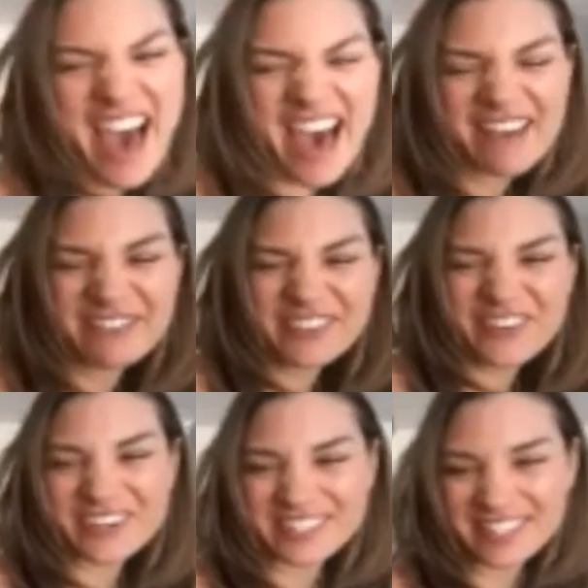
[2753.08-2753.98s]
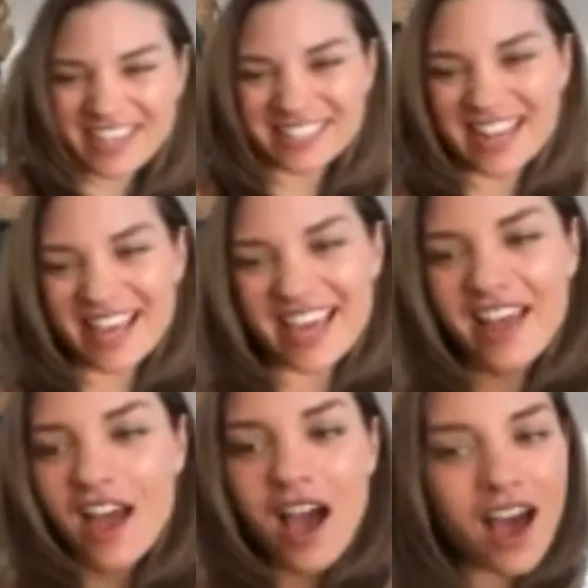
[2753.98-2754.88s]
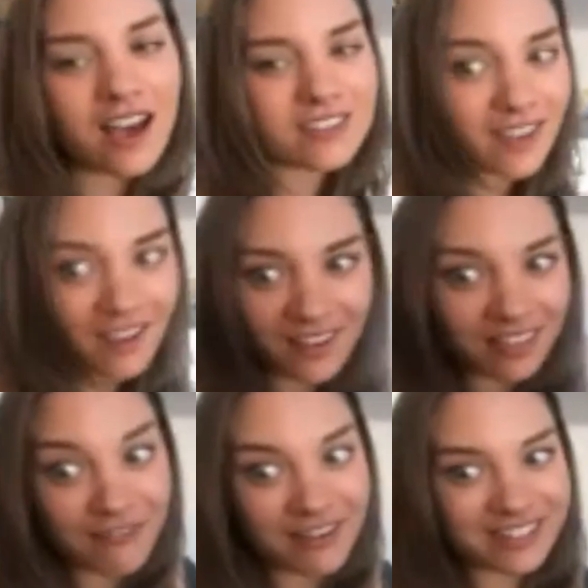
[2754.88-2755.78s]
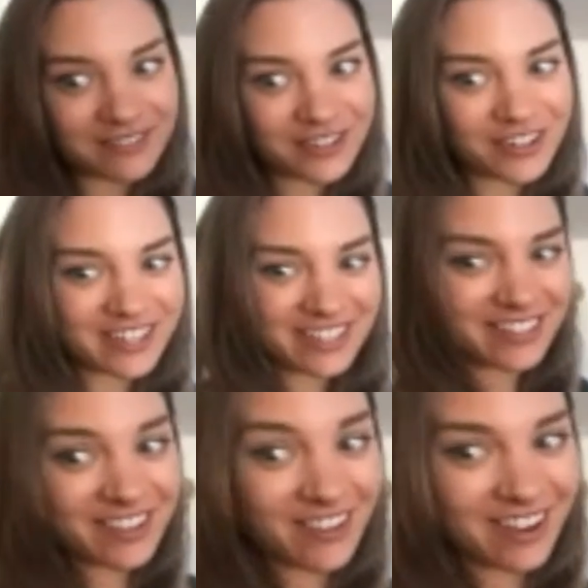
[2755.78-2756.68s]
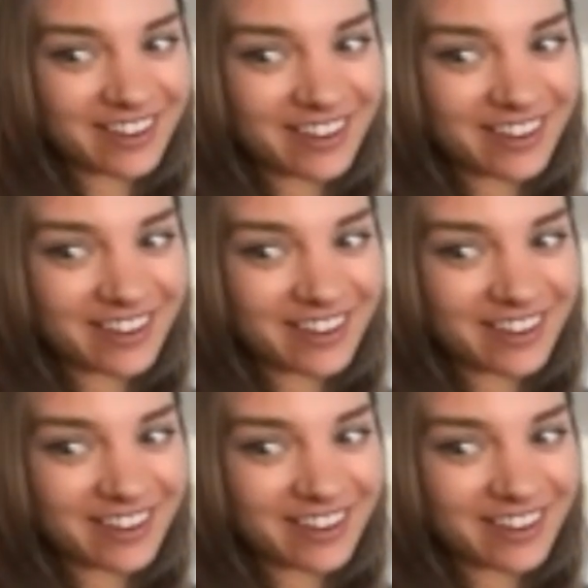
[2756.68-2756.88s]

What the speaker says: Of course I didn't. I was like, I love Fast and Furious. It's so good.